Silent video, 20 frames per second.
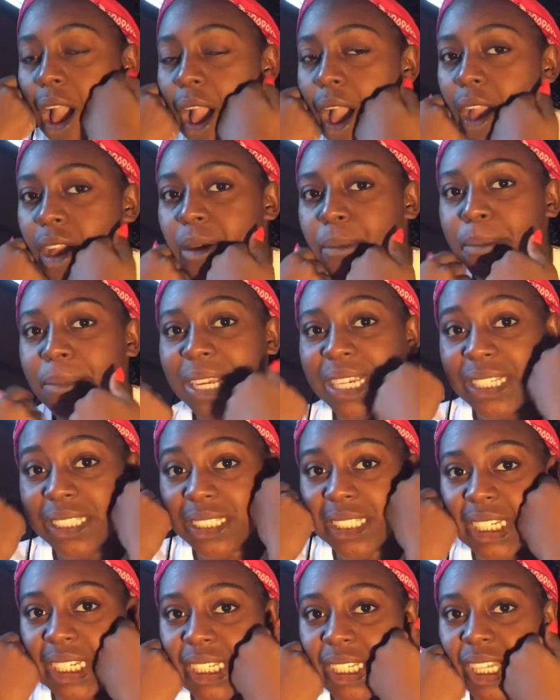Oh my
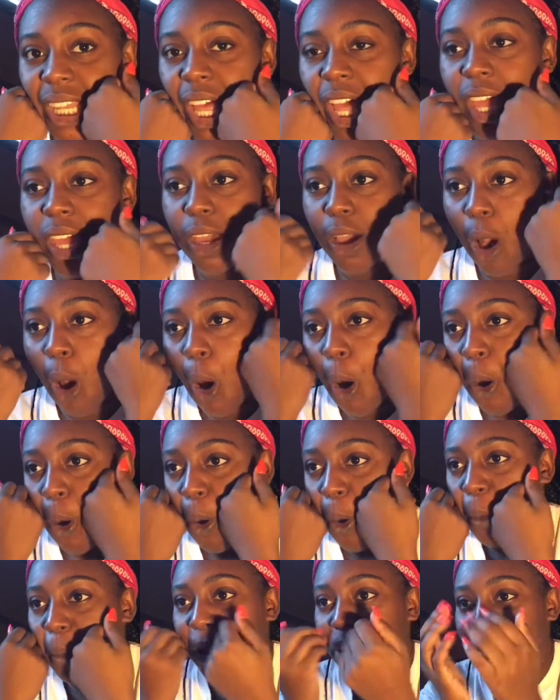gosh, I
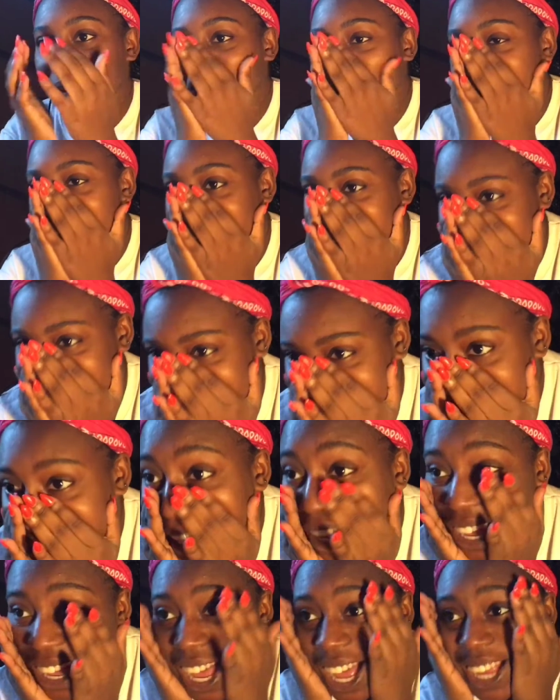can't stop touching
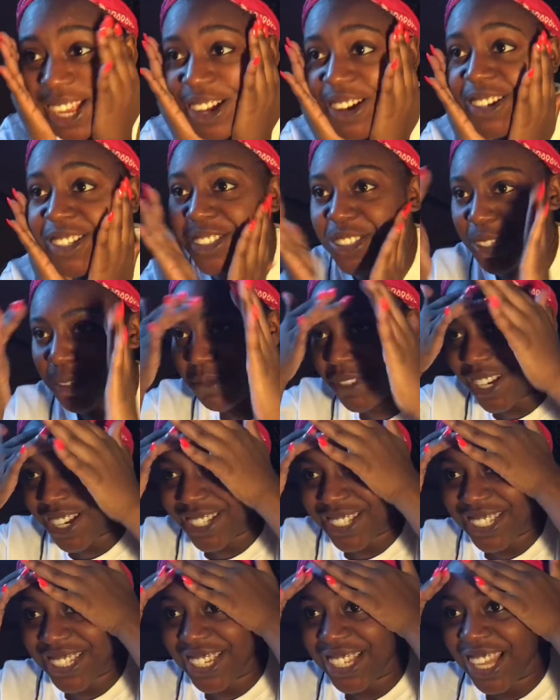it. It feels
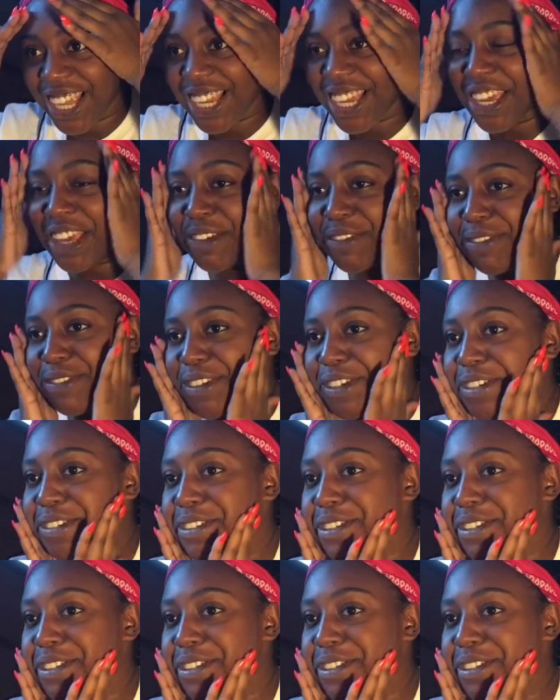so great.